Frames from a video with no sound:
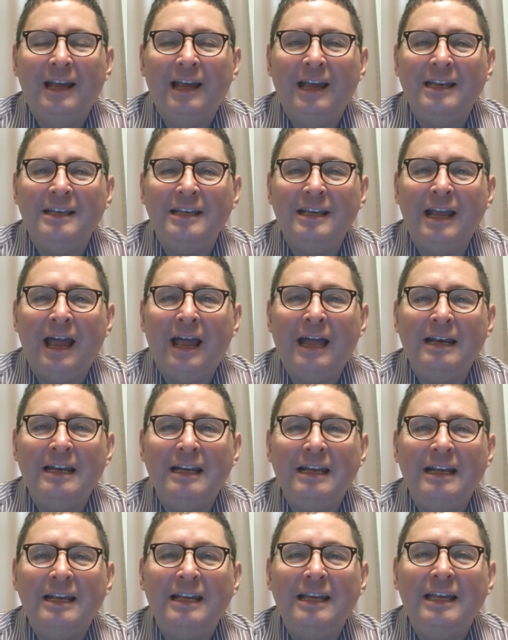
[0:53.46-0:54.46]
And
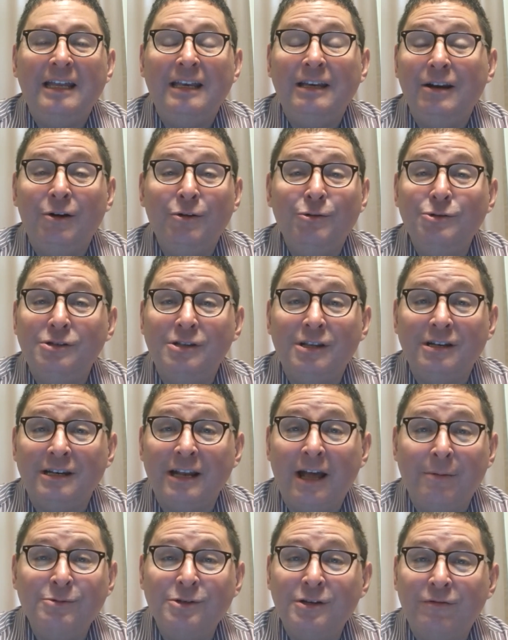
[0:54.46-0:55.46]
yet, He knows the
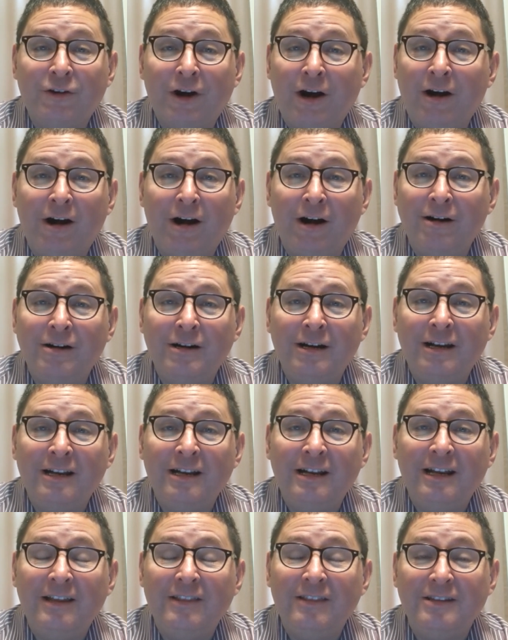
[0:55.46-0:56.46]
depths of our heart
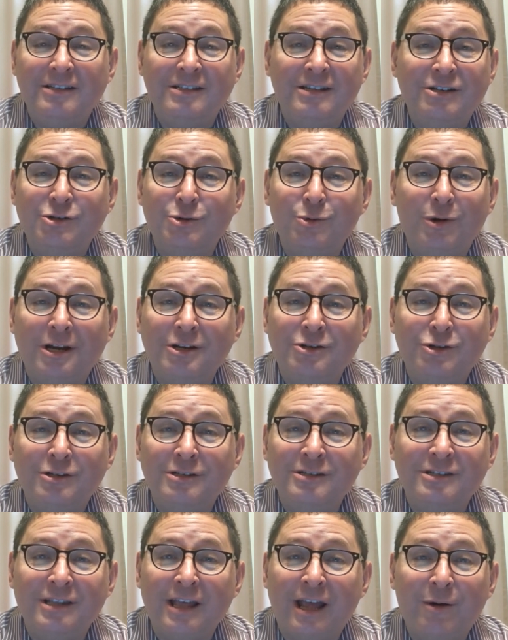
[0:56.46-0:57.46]
and the
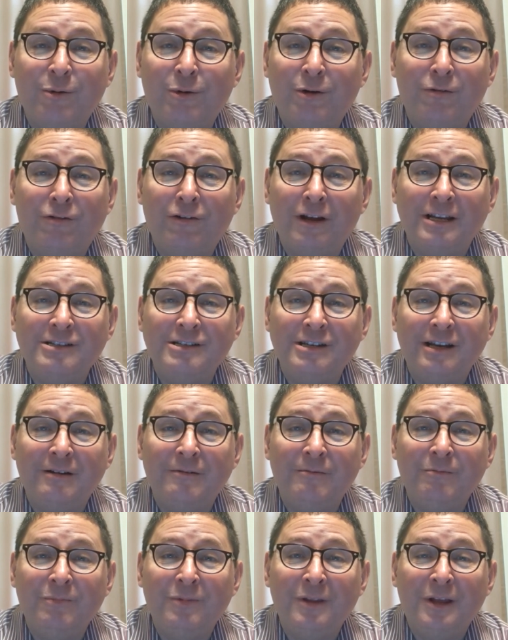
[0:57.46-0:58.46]
situations that we're
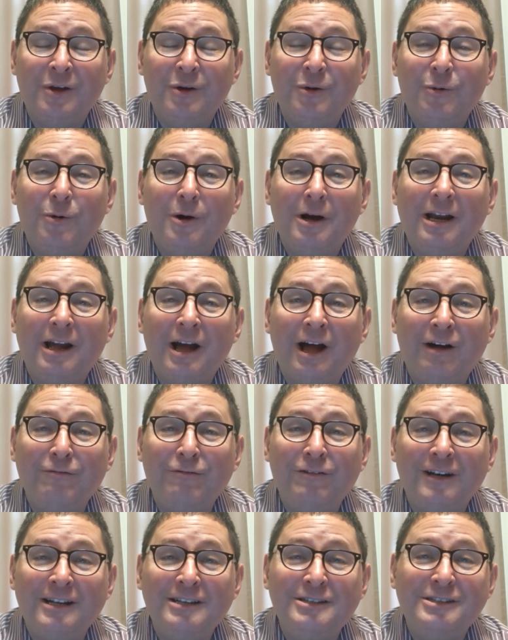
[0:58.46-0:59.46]
facing. What
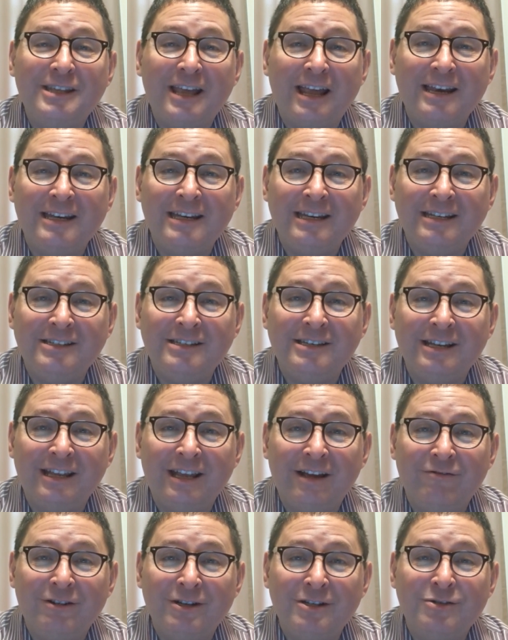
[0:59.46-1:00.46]
confidence that needs to
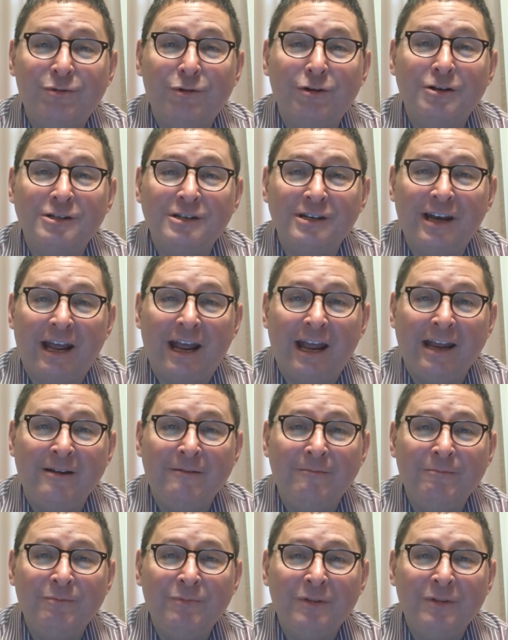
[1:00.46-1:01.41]
give us for today.